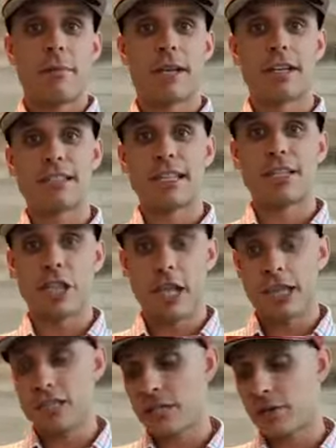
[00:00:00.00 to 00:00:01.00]
because they
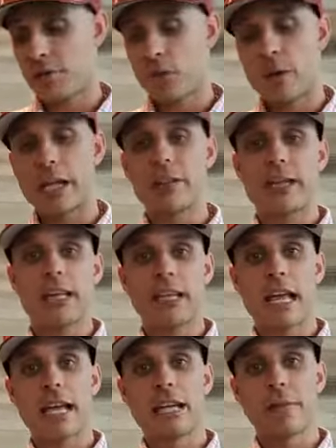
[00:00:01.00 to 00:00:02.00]
changed it too quickly.
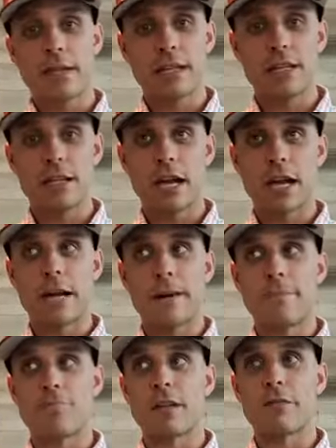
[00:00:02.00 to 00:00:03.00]
They end
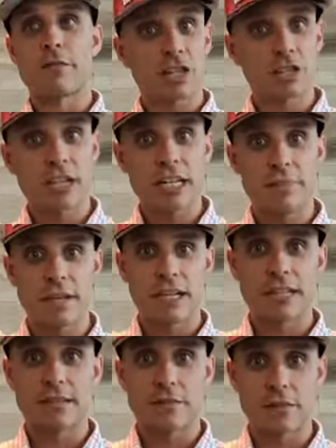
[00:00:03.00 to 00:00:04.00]
up frustrated
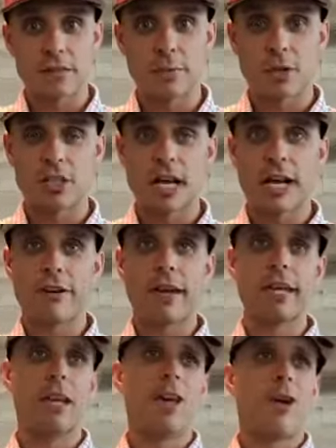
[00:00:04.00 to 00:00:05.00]
because it feels more
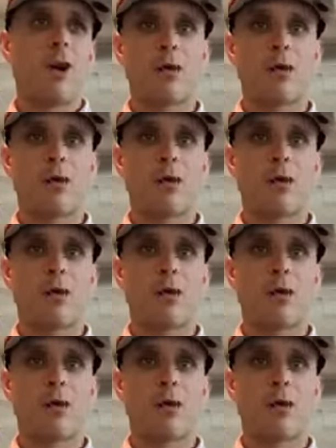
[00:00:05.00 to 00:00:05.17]
tiring.